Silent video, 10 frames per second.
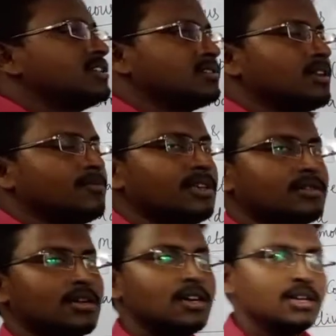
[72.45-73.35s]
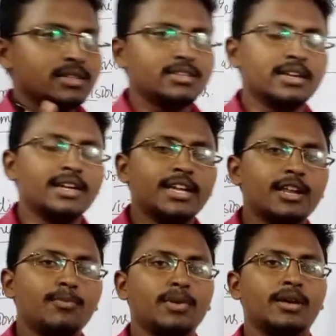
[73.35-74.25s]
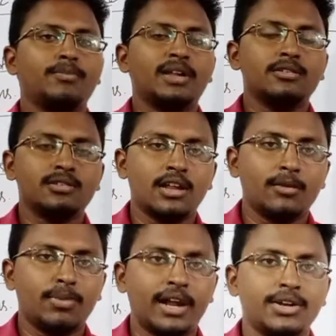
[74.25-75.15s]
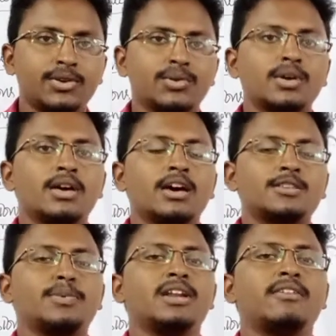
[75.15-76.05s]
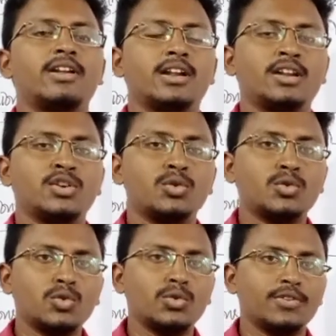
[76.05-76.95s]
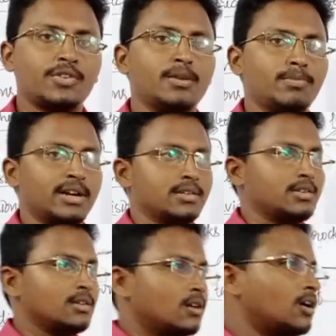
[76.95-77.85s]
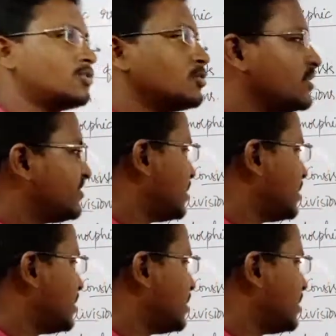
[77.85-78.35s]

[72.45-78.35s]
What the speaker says: That means this entire Peninsular Plateau has been divided into two different parts or two different